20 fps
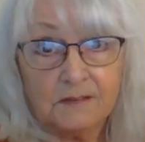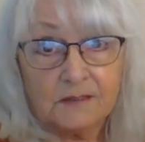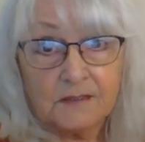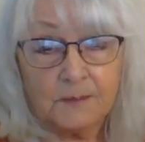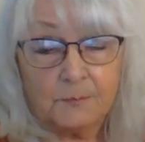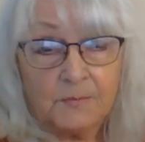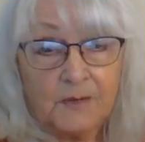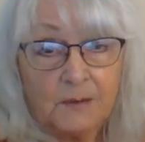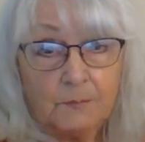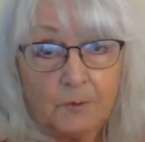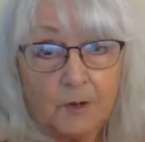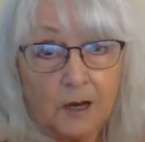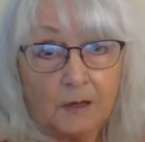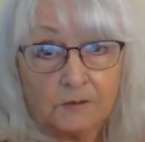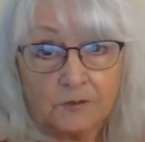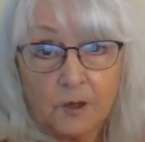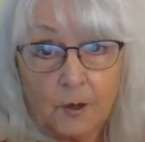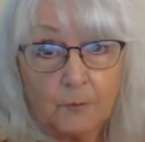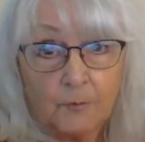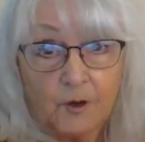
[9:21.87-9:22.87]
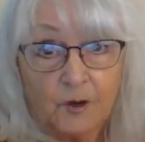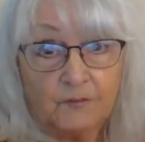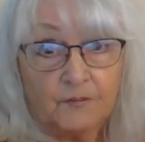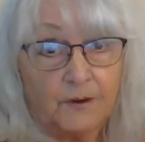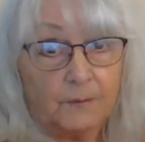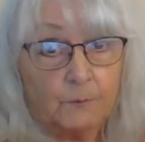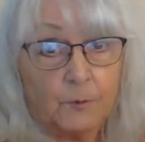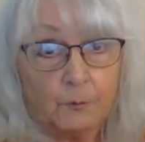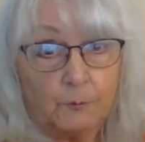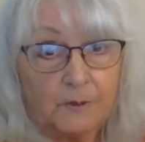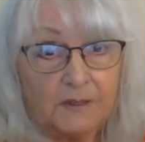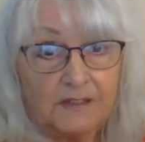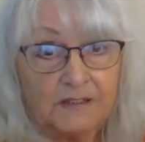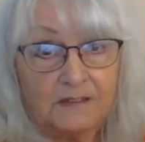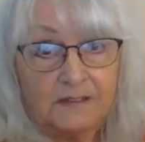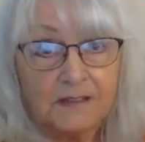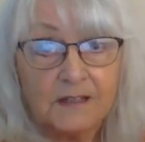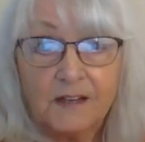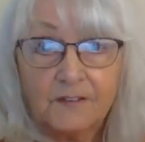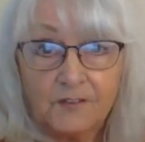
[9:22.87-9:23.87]
September, October, November, we
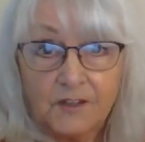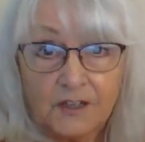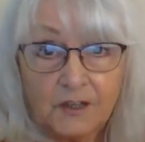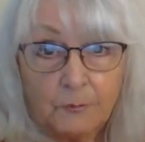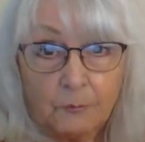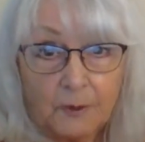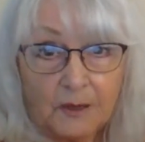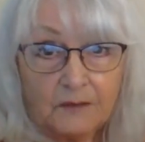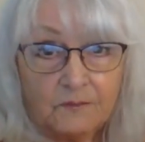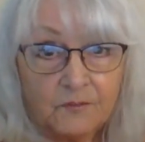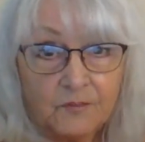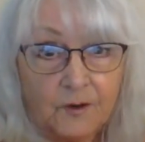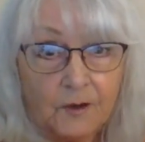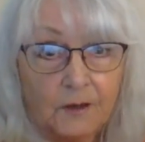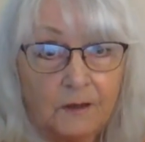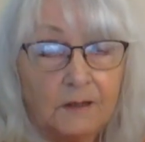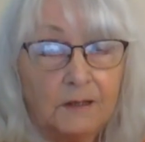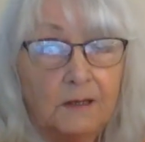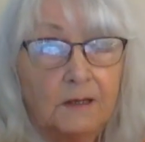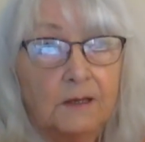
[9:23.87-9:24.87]
didn't have any rainfall.